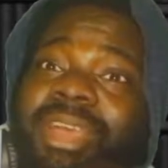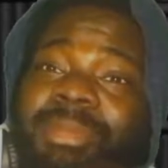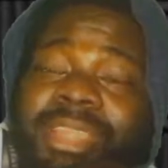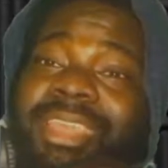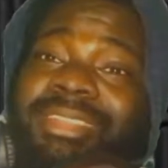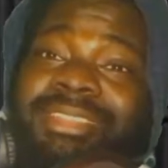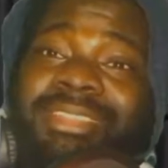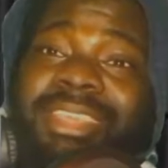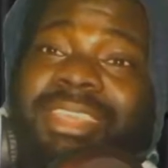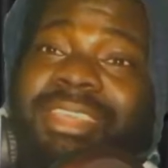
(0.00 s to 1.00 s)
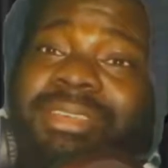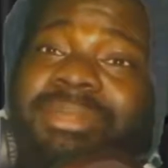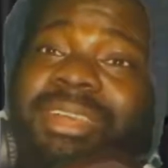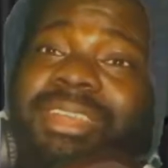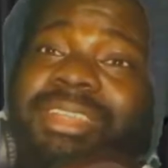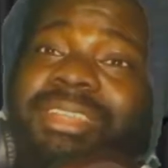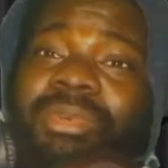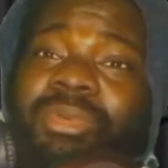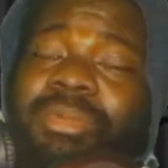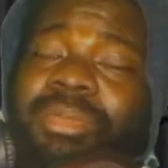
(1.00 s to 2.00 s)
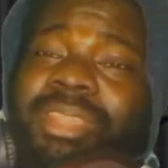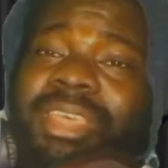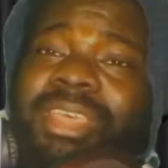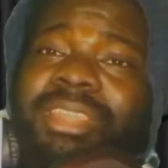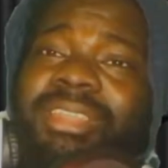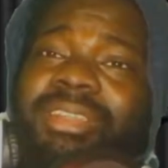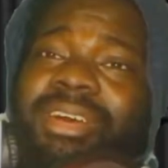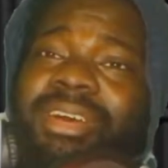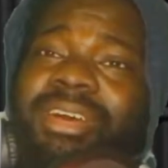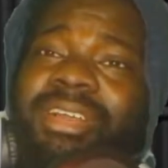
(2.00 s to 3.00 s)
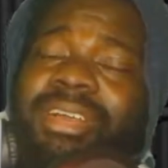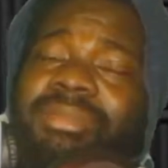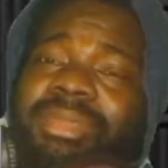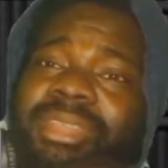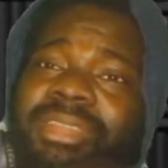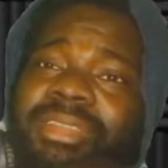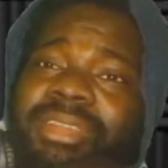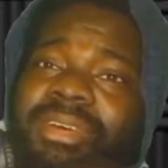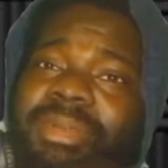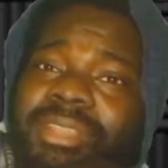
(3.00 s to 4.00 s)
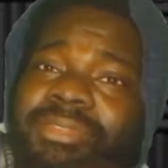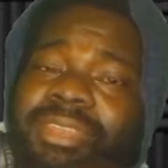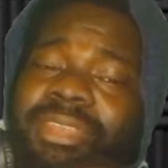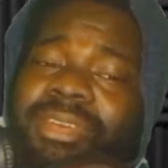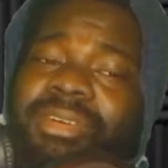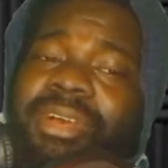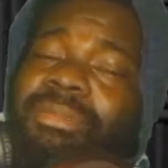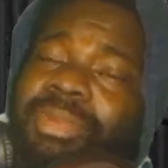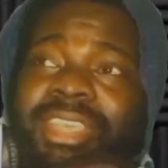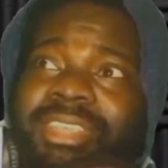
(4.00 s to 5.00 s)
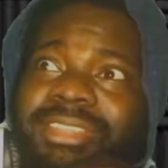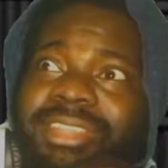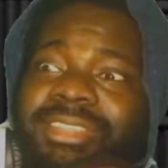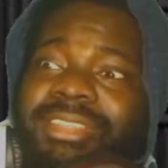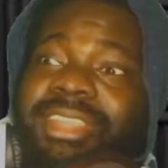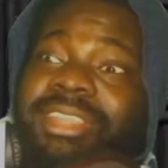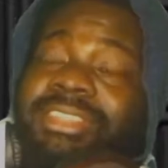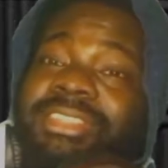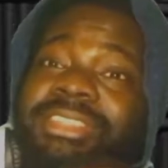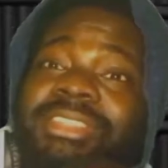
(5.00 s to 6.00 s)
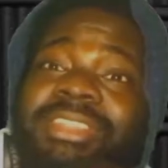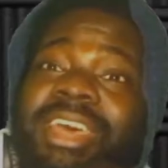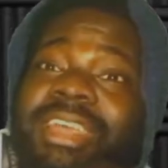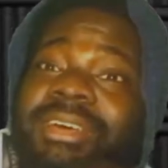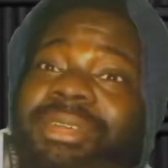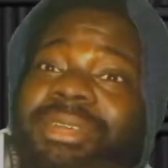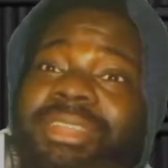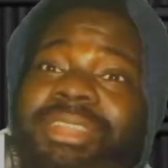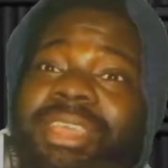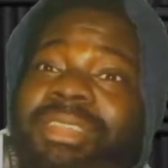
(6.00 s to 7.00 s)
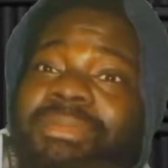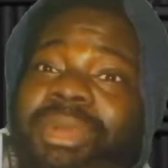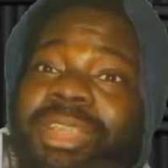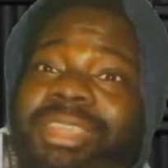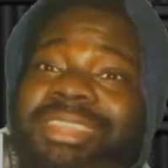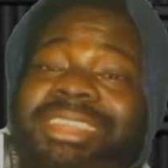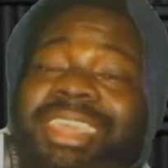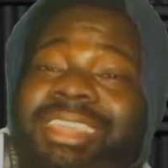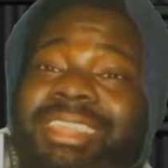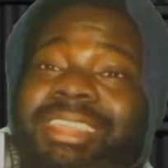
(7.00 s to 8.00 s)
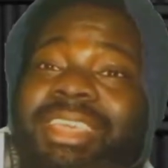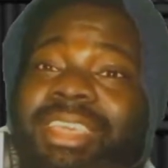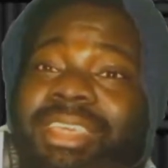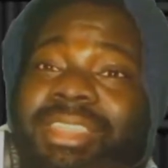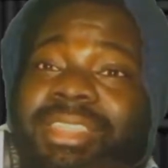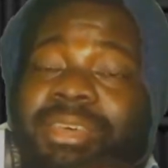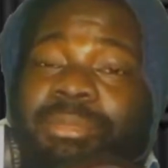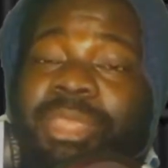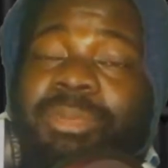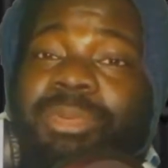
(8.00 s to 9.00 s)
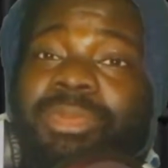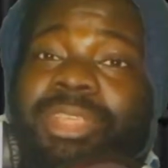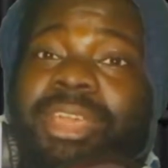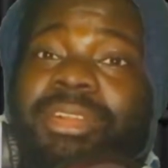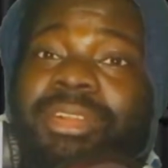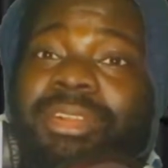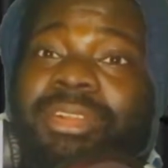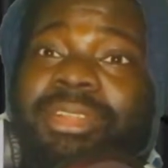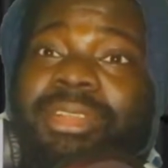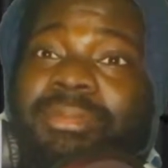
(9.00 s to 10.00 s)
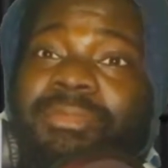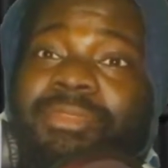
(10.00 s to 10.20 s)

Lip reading: I mean, I hate to say it, but the woman that commented about the video, she has to understand that she's not out here in the dating market dating the people that are